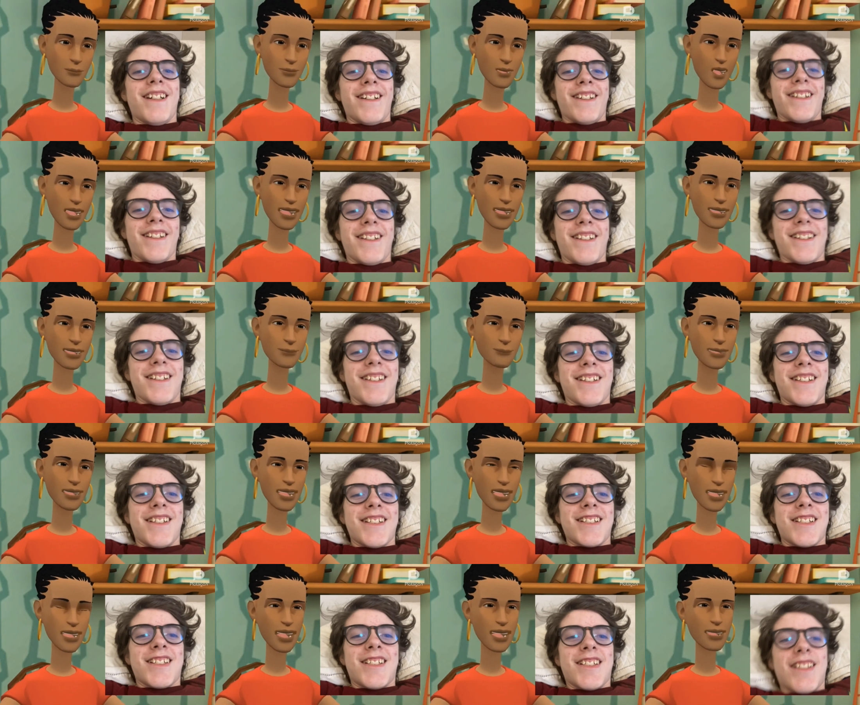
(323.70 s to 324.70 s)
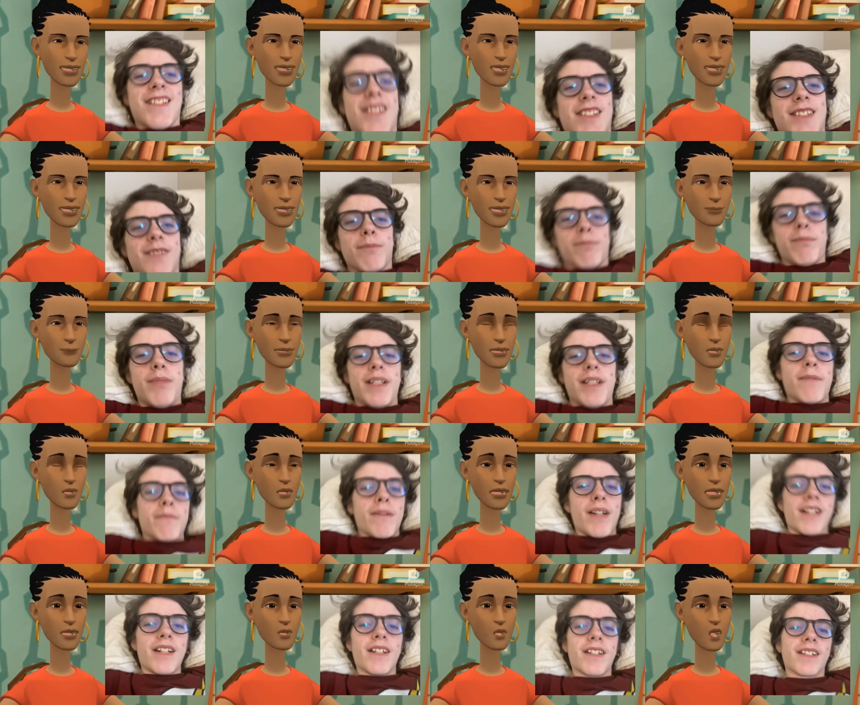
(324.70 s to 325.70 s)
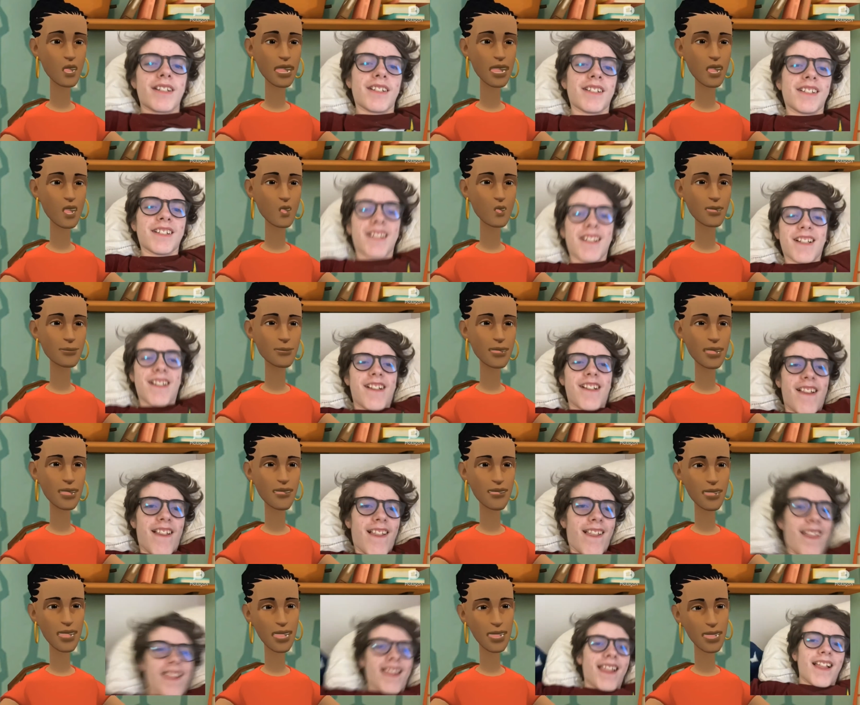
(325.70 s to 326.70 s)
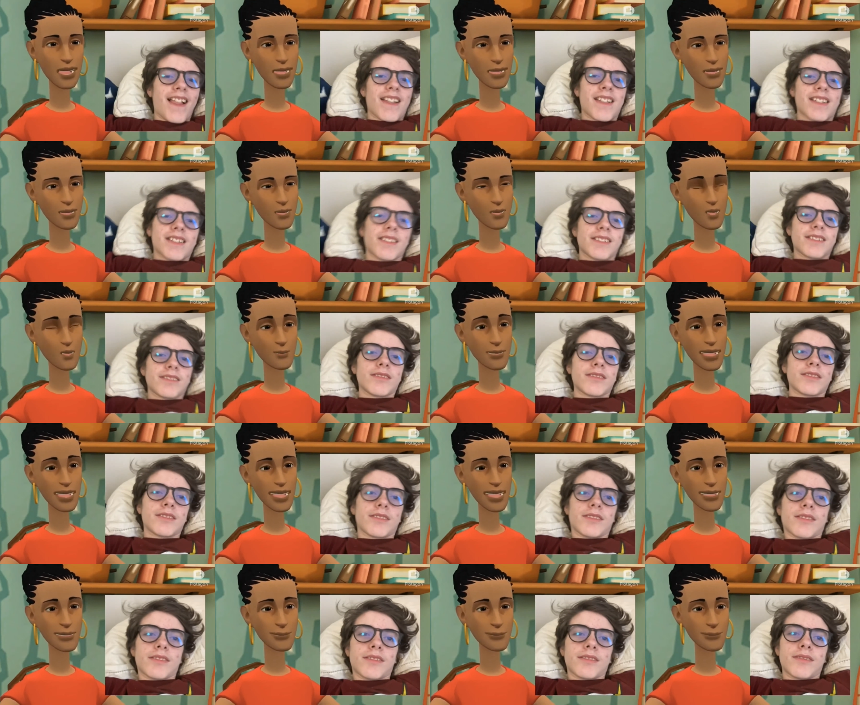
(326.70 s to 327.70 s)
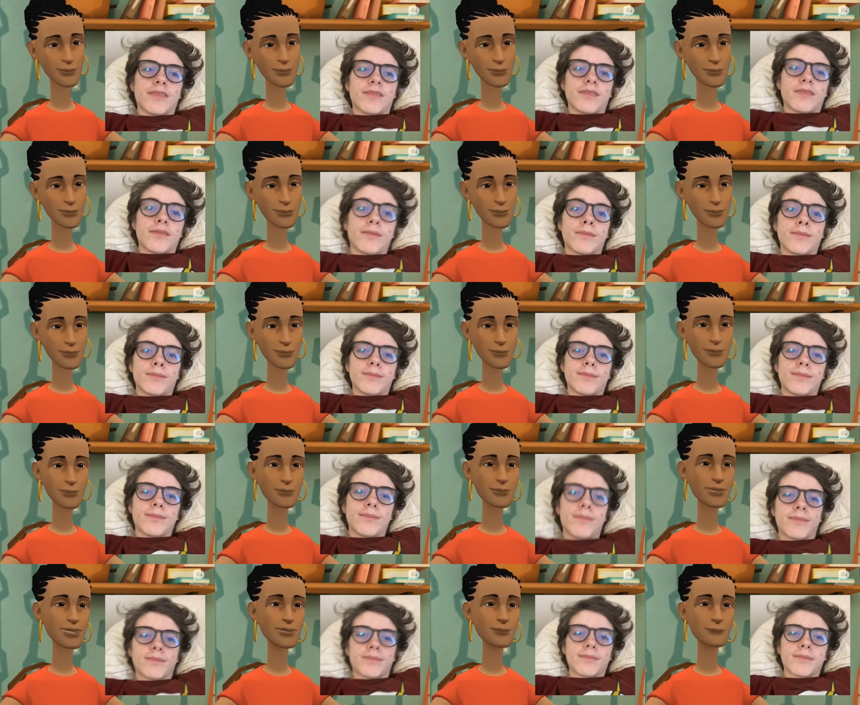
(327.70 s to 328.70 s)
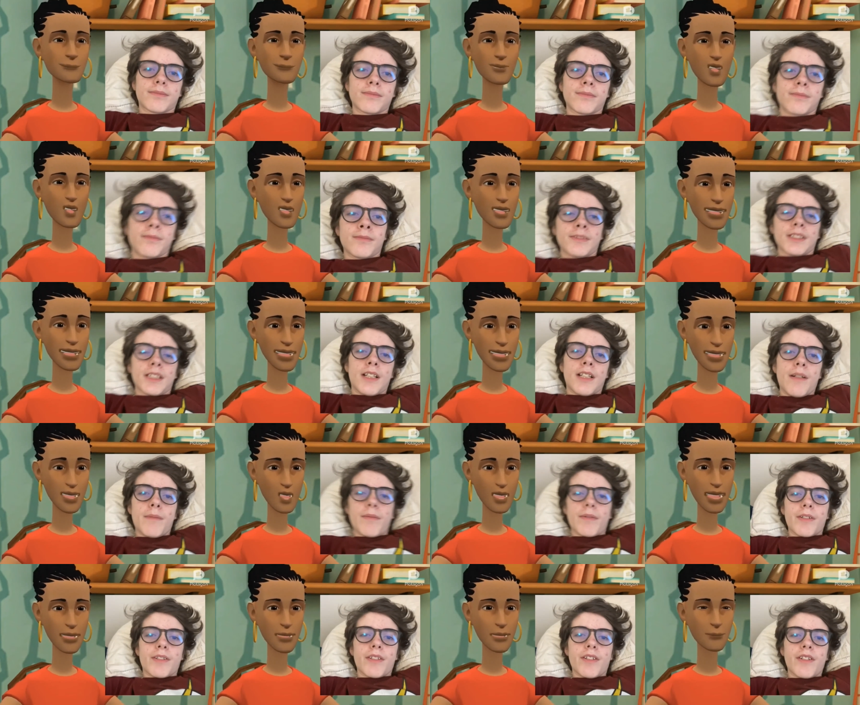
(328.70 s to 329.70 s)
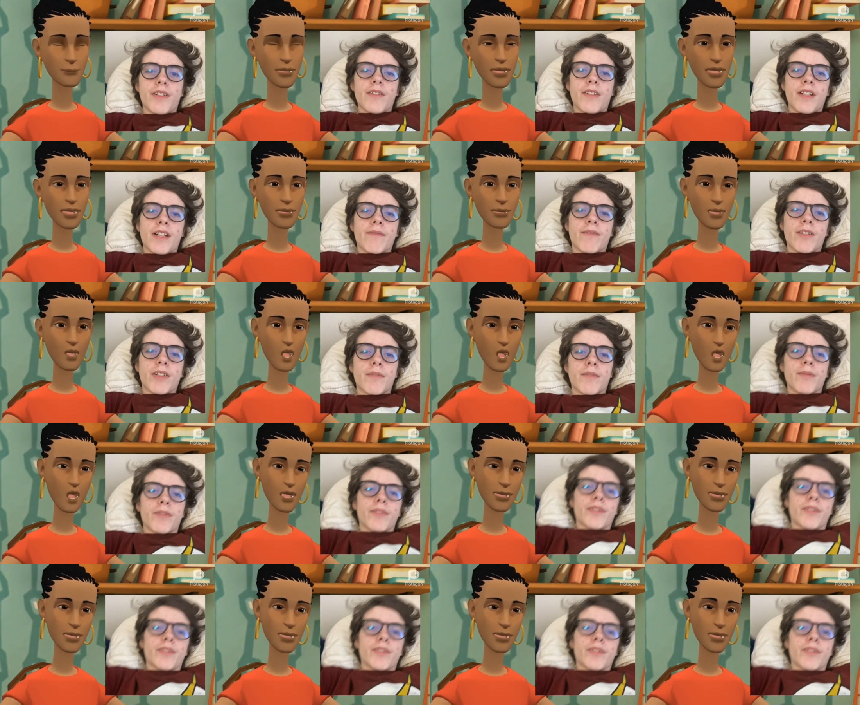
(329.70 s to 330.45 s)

Speaker 1: well, I'm getting tired. I'm gonna go watch some TV then go to bed. I'm sure Ricky will be back soon.